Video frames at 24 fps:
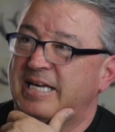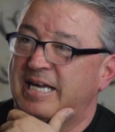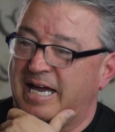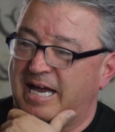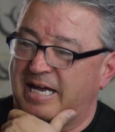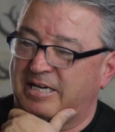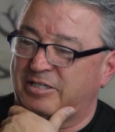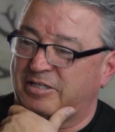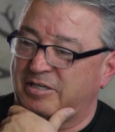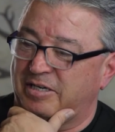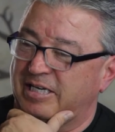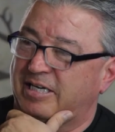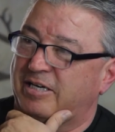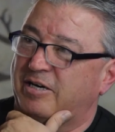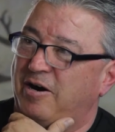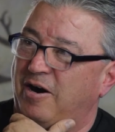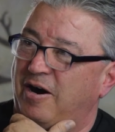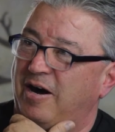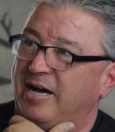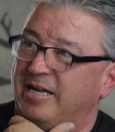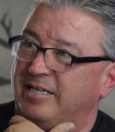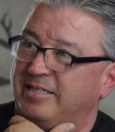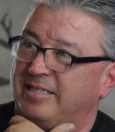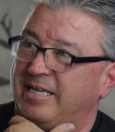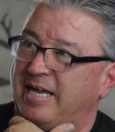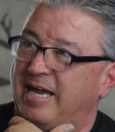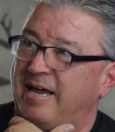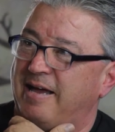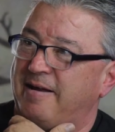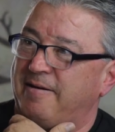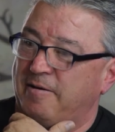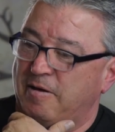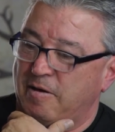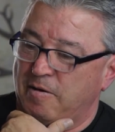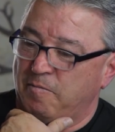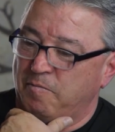He actually caught
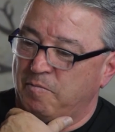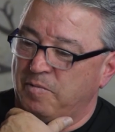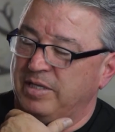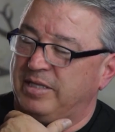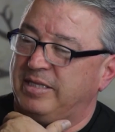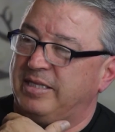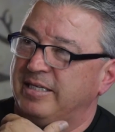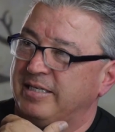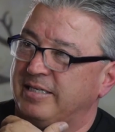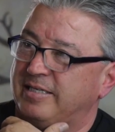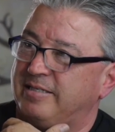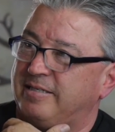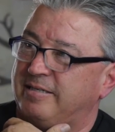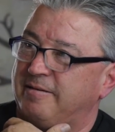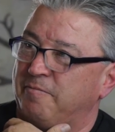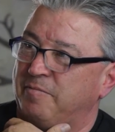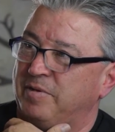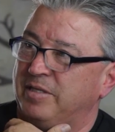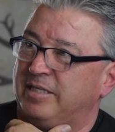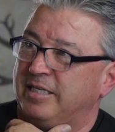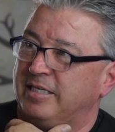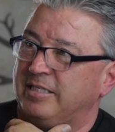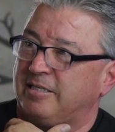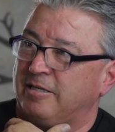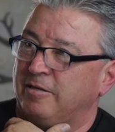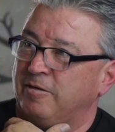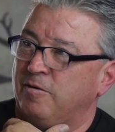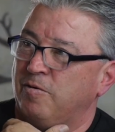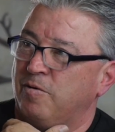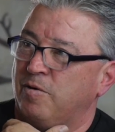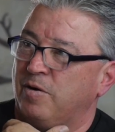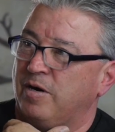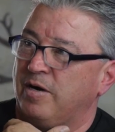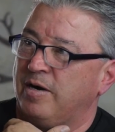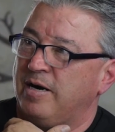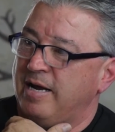that with this
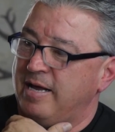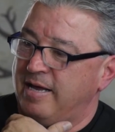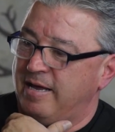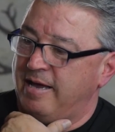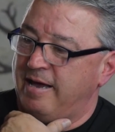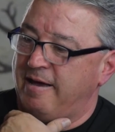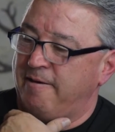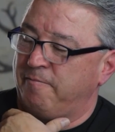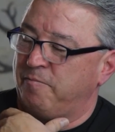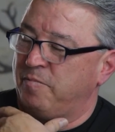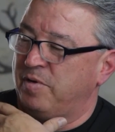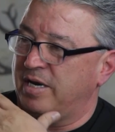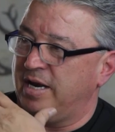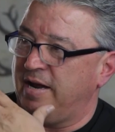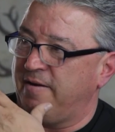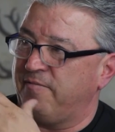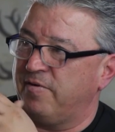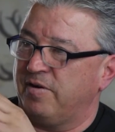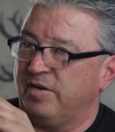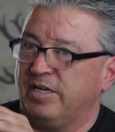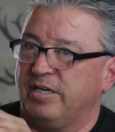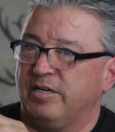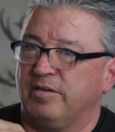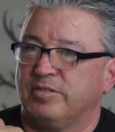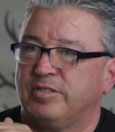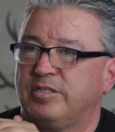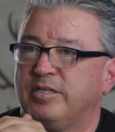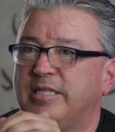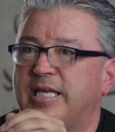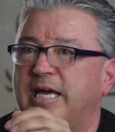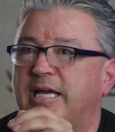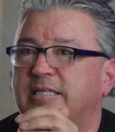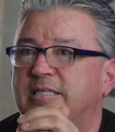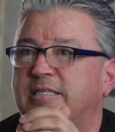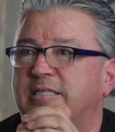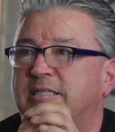lure and whatever, So
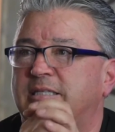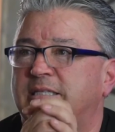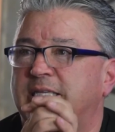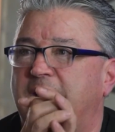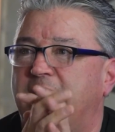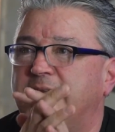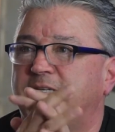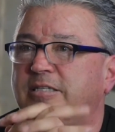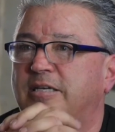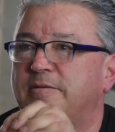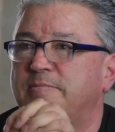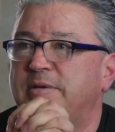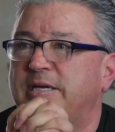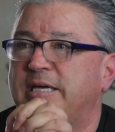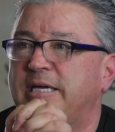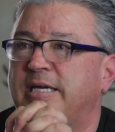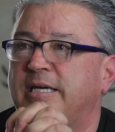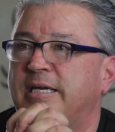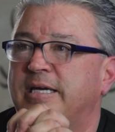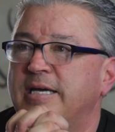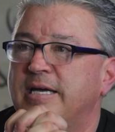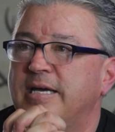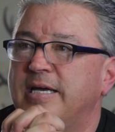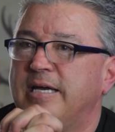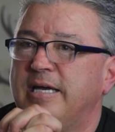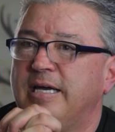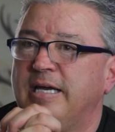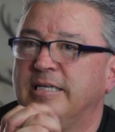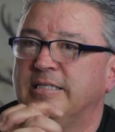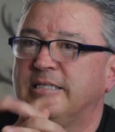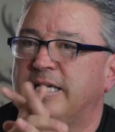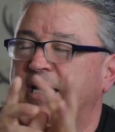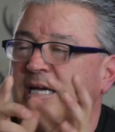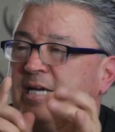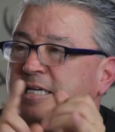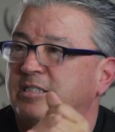that to me
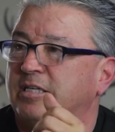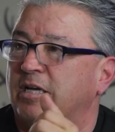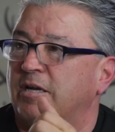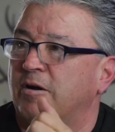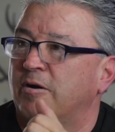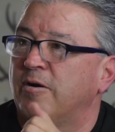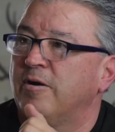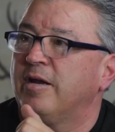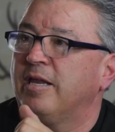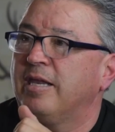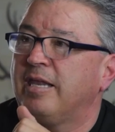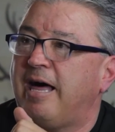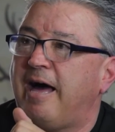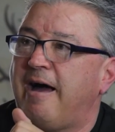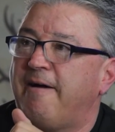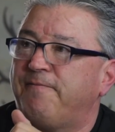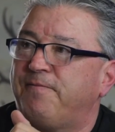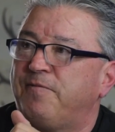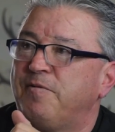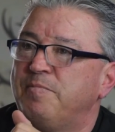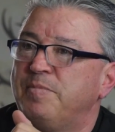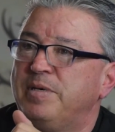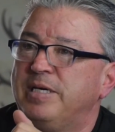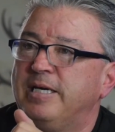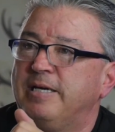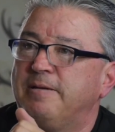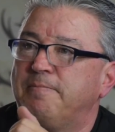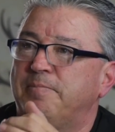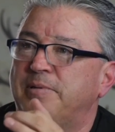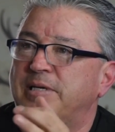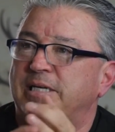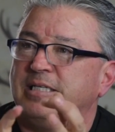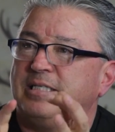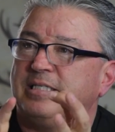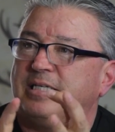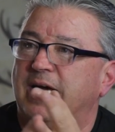is I get to learn a lot from it,
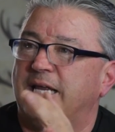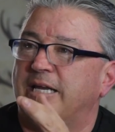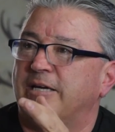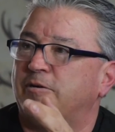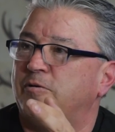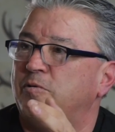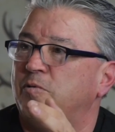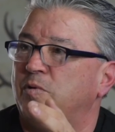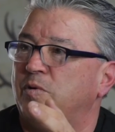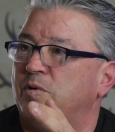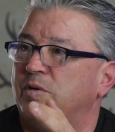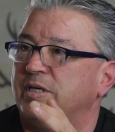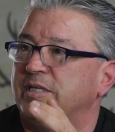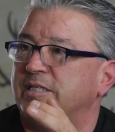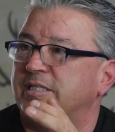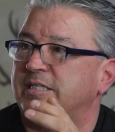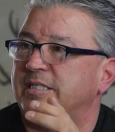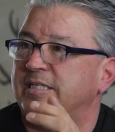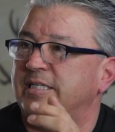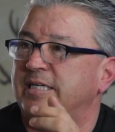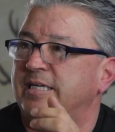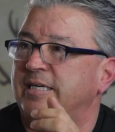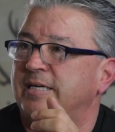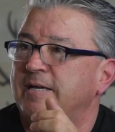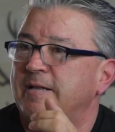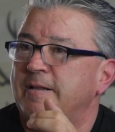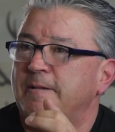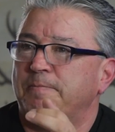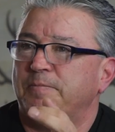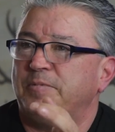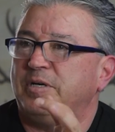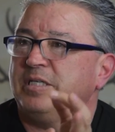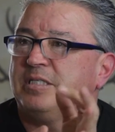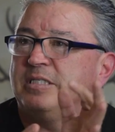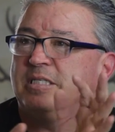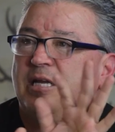but it's kind of cool to see
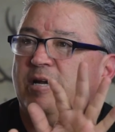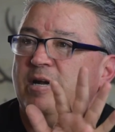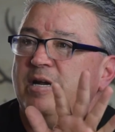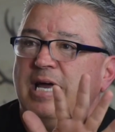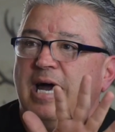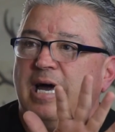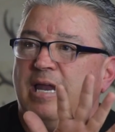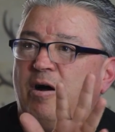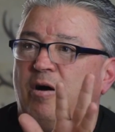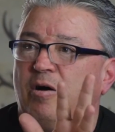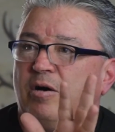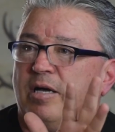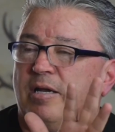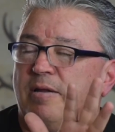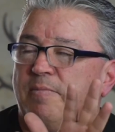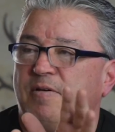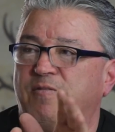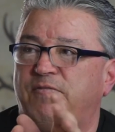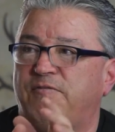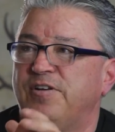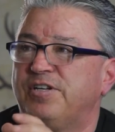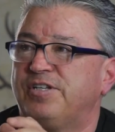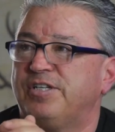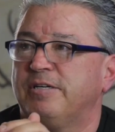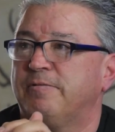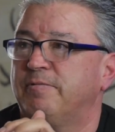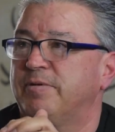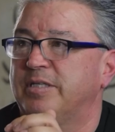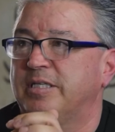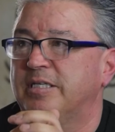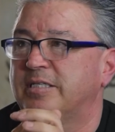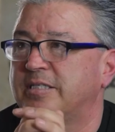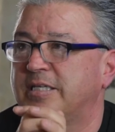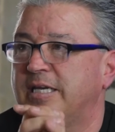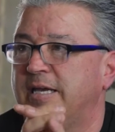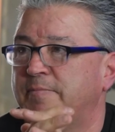because they're not all going to be fishing with
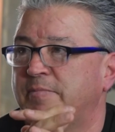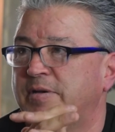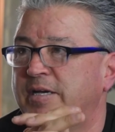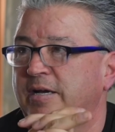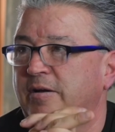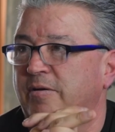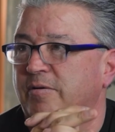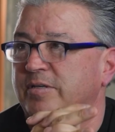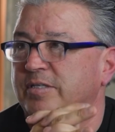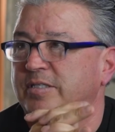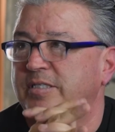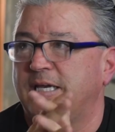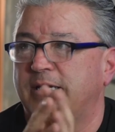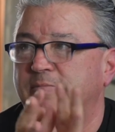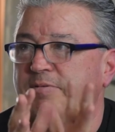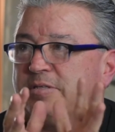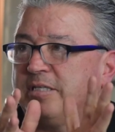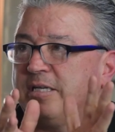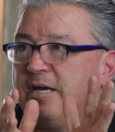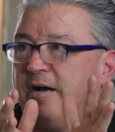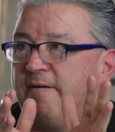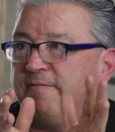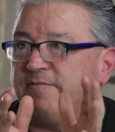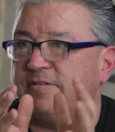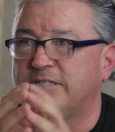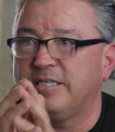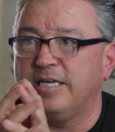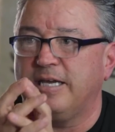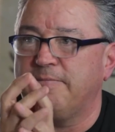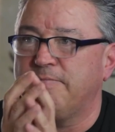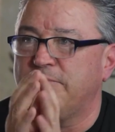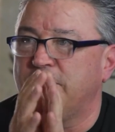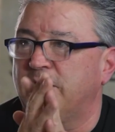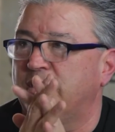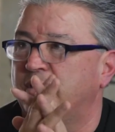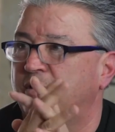the same gear, same stuff,
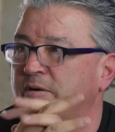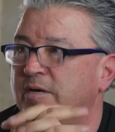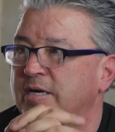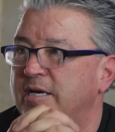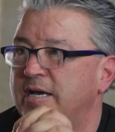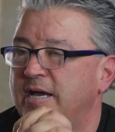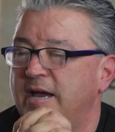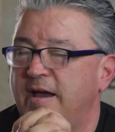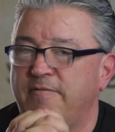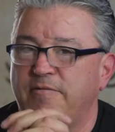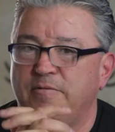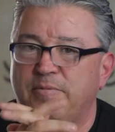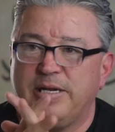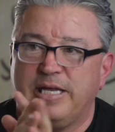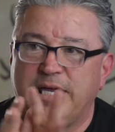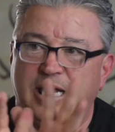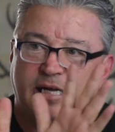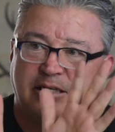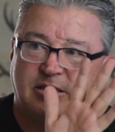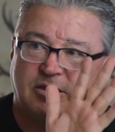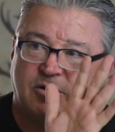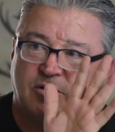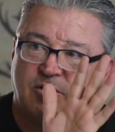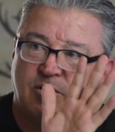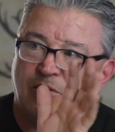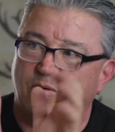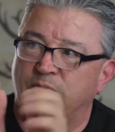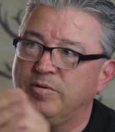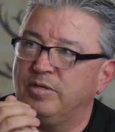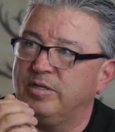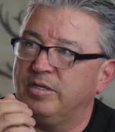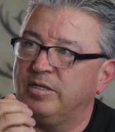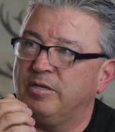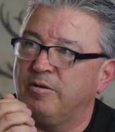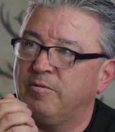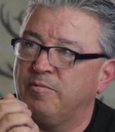same, everybody has
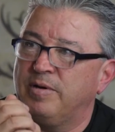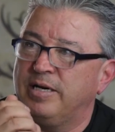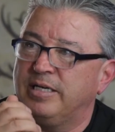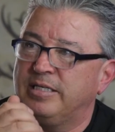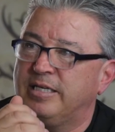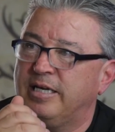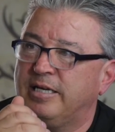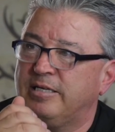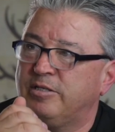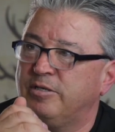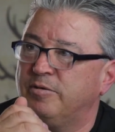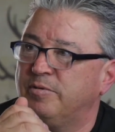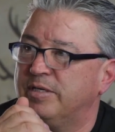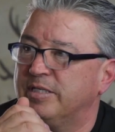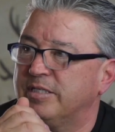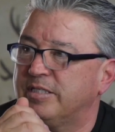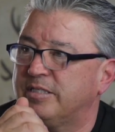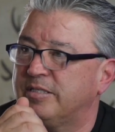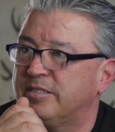their way they do it.